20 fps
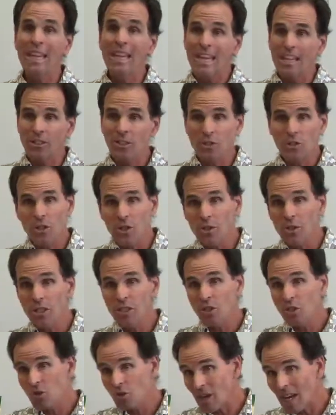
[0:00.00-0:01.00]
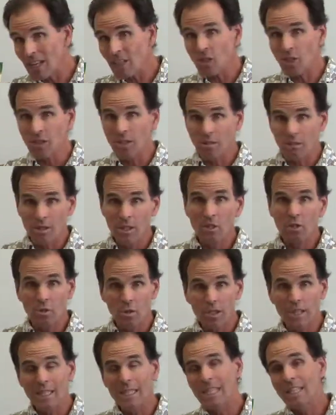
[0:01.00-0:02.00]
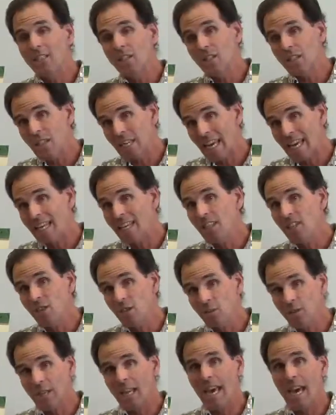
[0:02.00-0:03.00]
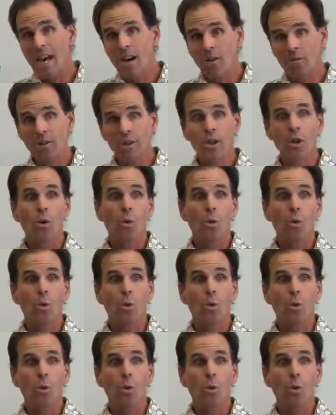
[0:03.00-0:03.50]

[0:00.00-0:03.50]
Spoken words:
and so the instruction sort of needs to take into account.